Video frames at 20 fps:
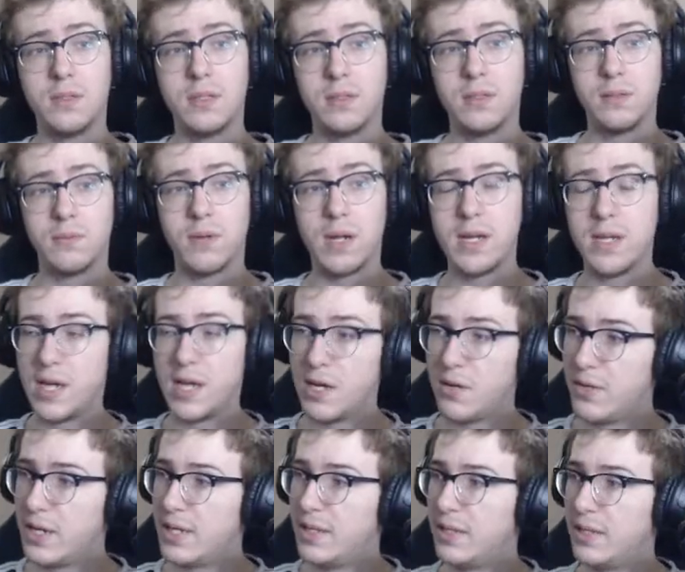right now,
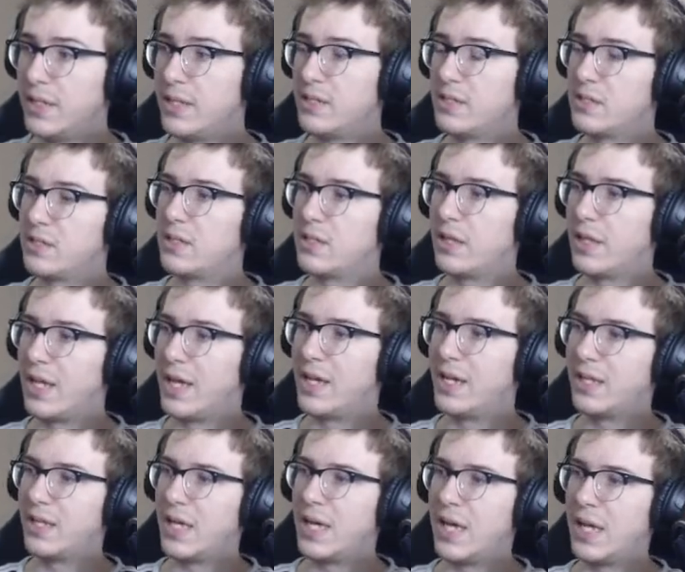at least,
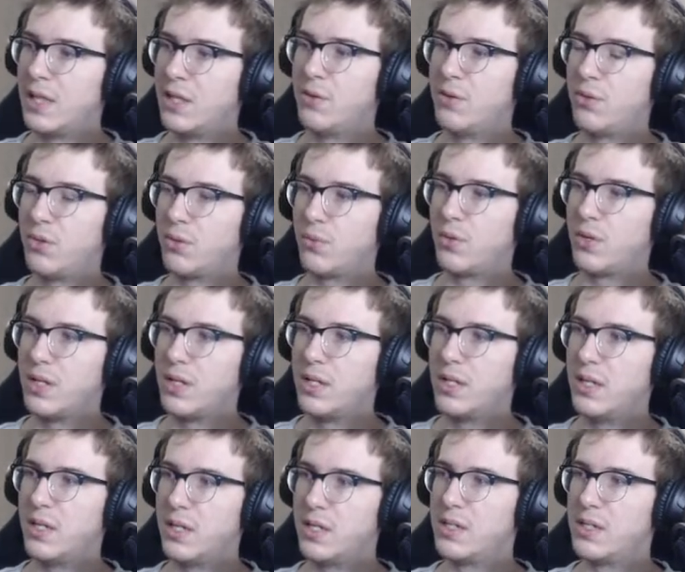like Halo 3
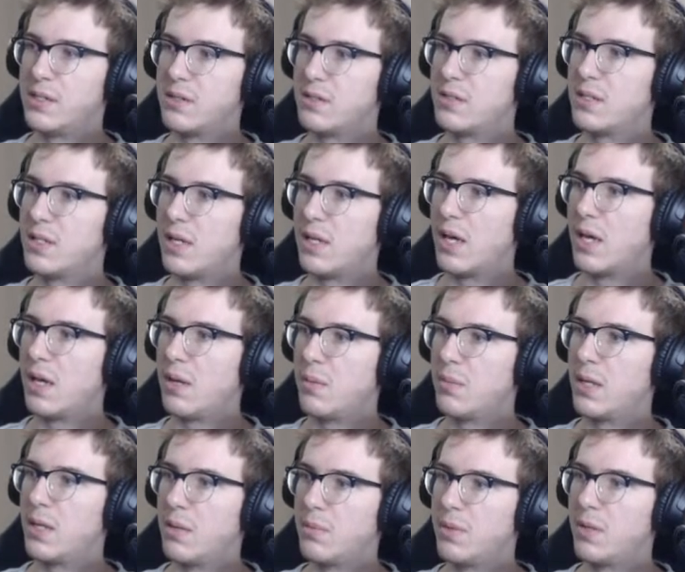is the game
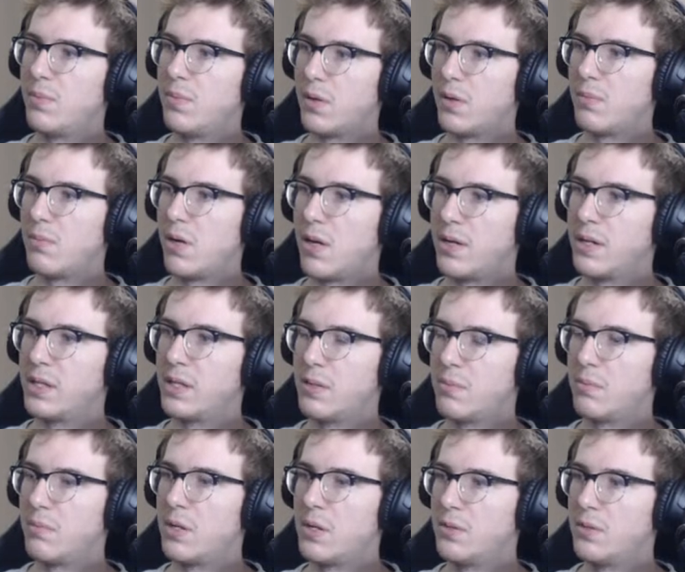that people are modding the
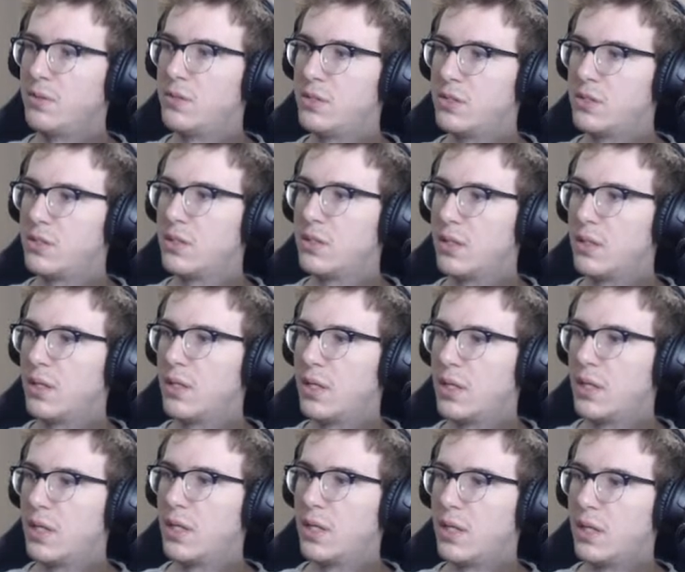most.
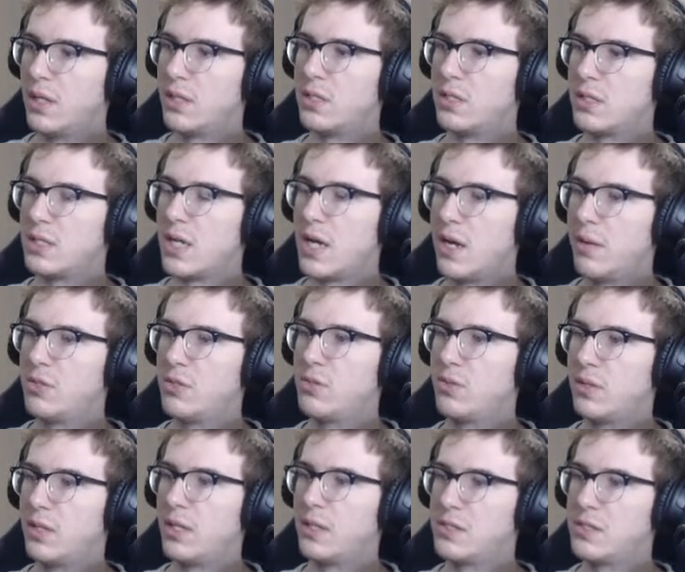It's a tie
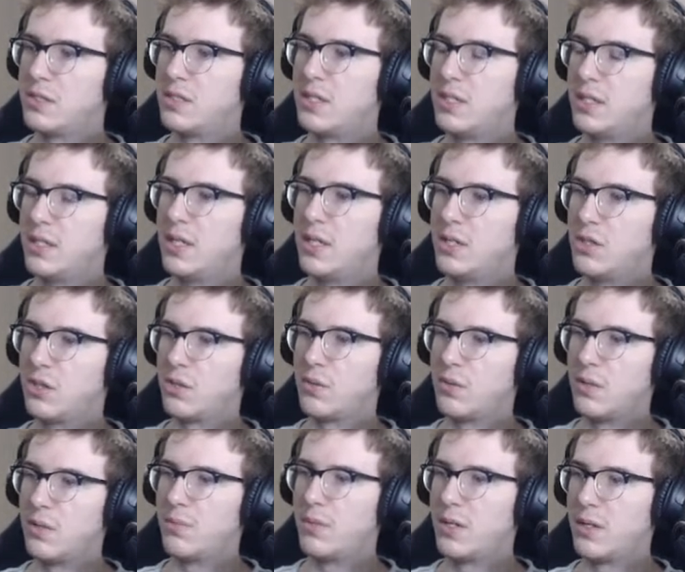between like CE and
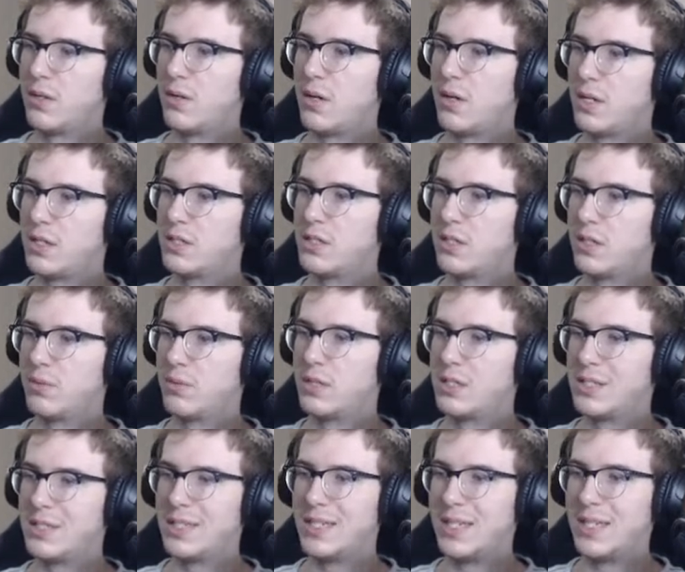3, but honestly with
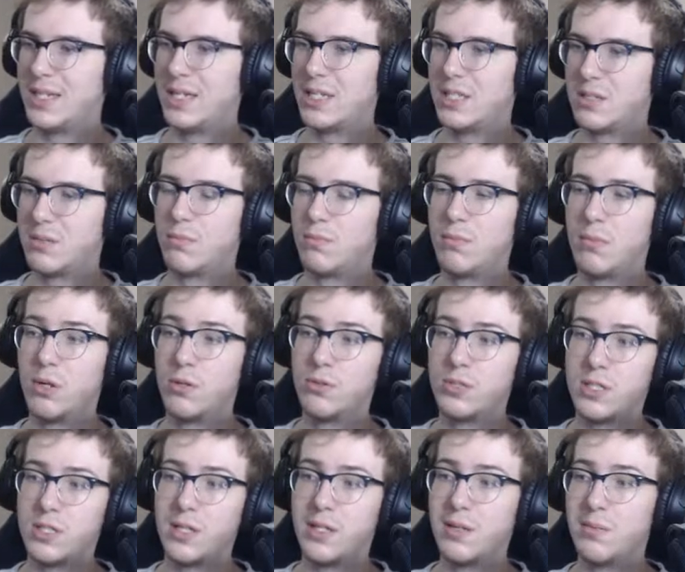CE it's
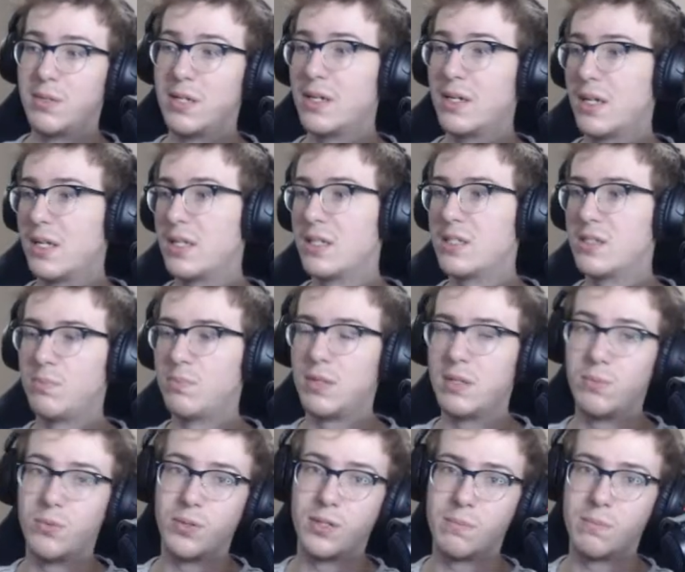mostly because
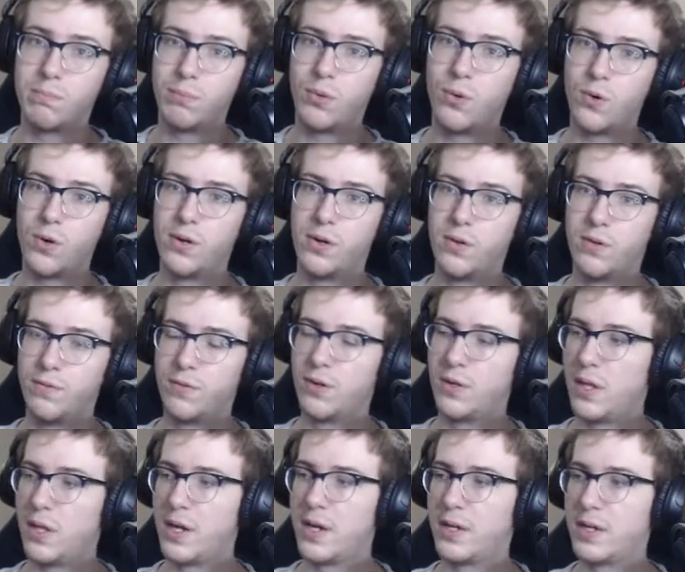people can port over a
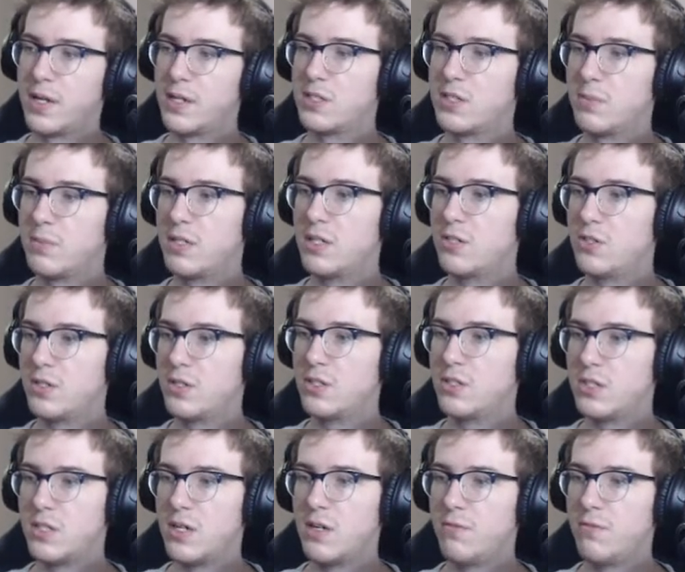lot of custom edition
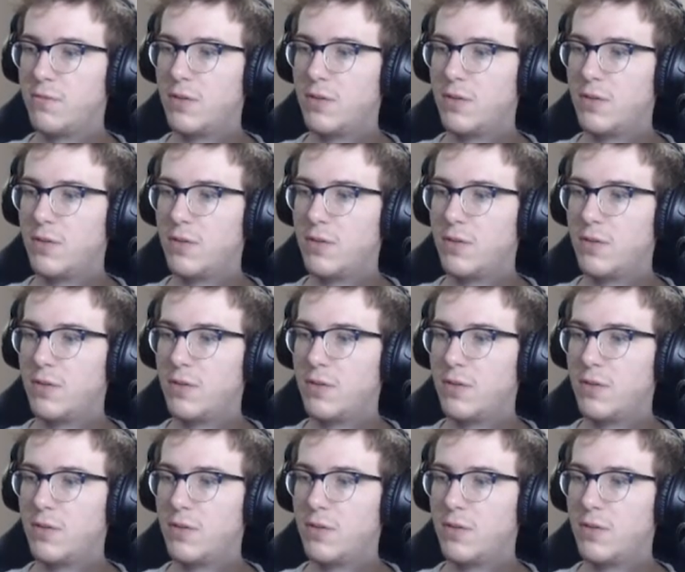stuff.